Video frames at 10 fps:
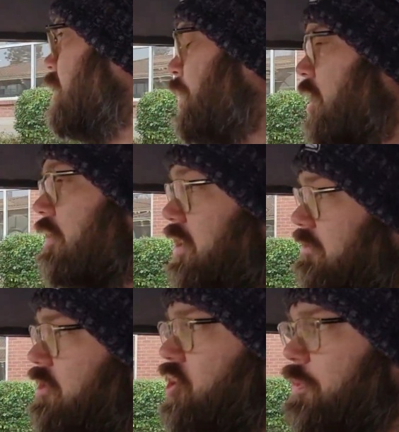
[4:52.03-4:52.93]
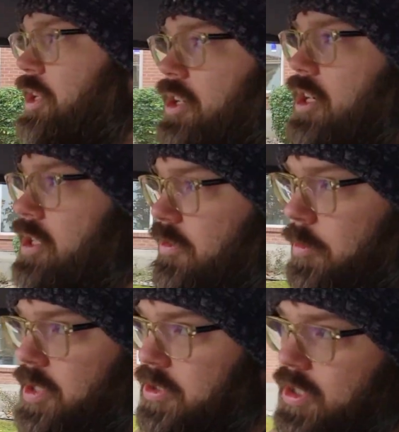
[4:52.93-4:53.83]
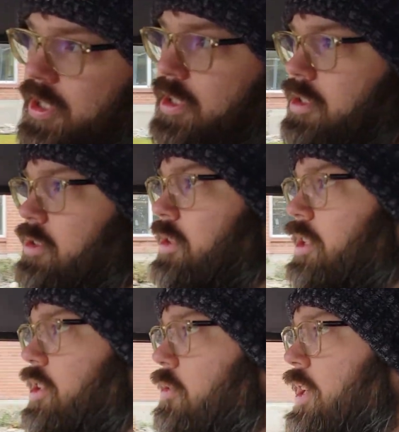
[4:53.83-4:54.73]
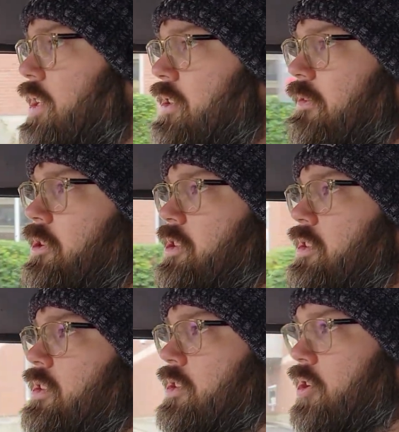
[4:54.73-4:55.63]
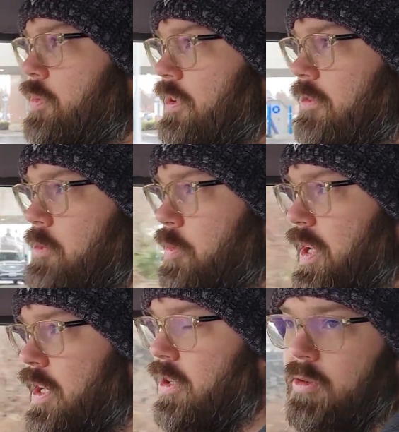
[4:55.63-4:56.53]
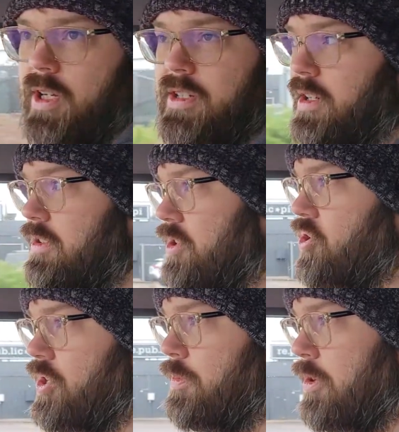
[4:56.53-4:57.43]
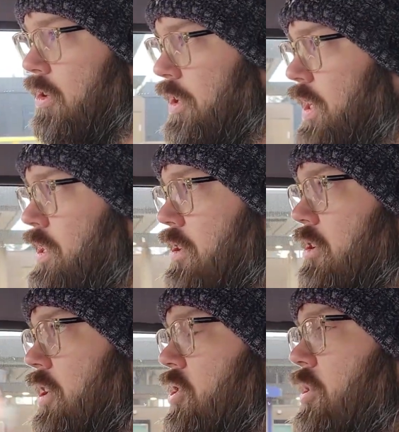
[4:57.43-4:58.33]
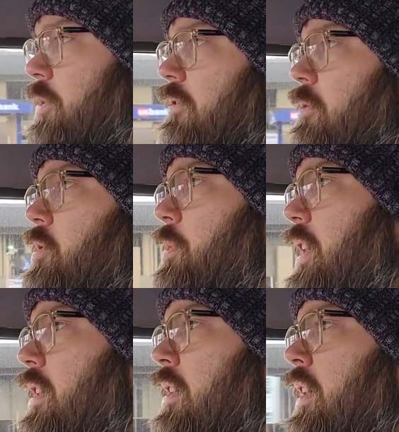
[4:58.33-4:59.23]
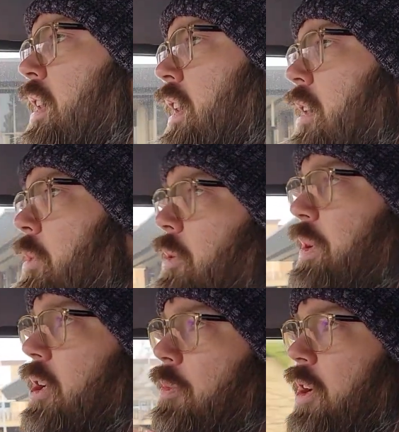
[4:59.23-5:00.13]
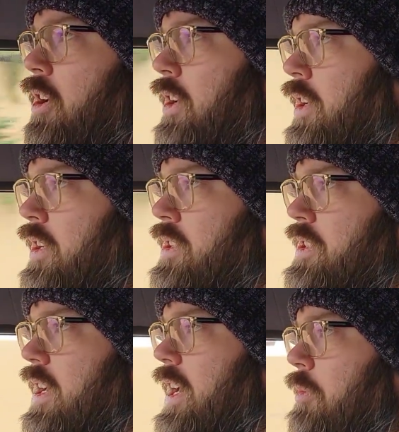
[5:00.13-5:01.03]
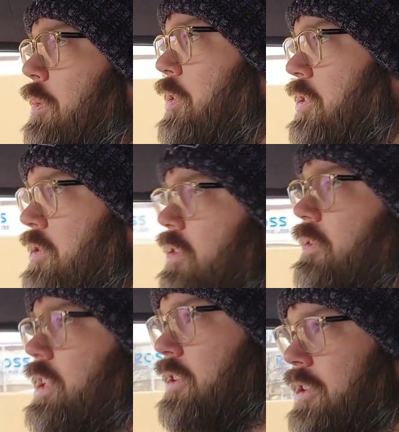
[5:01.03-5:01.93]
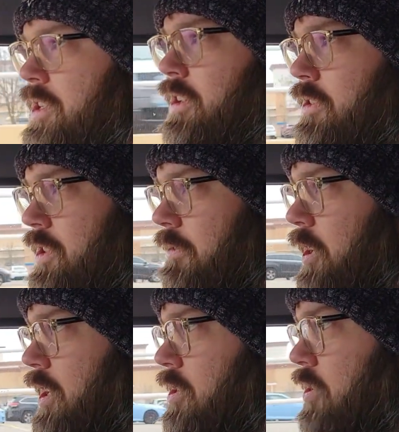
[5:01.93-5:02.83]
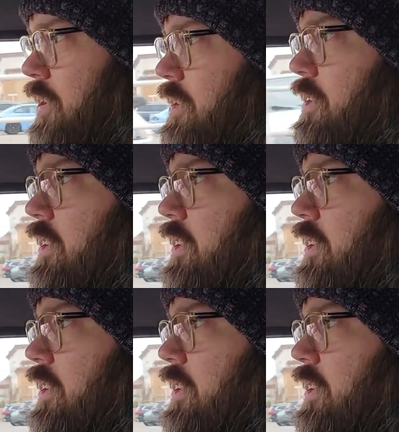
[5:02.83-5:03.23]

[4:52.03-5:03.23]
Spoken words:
part of it, shipping costs from Australia to the US versus shipping from Japan to the US. It is cheaper and easier to get shipping from Japan. But the bigger part is how people use their vehicles in those different countries.